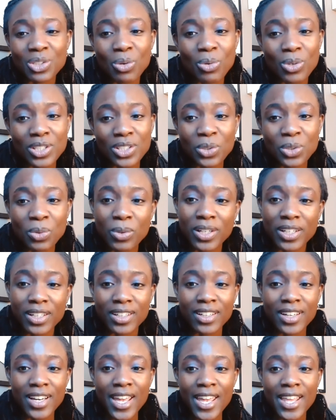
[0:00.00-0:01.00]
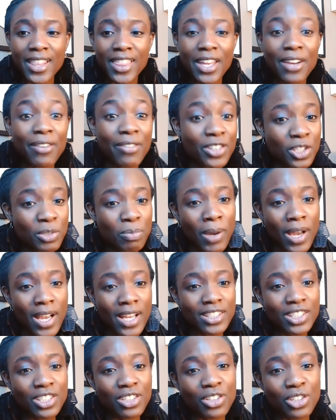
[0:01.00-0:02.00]
on Twitter and they
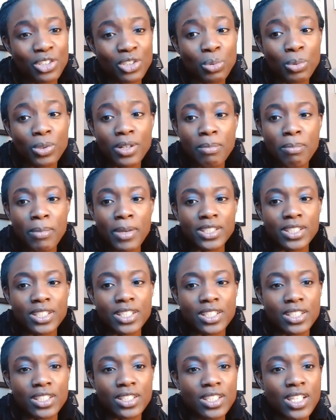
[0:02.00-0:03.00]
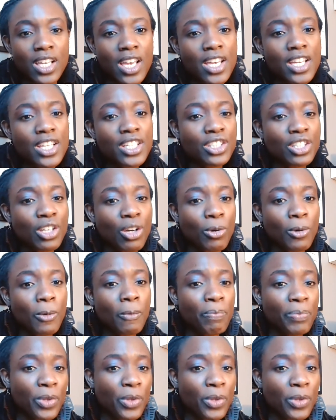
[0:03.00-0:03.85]
respond to their Twitter messages. So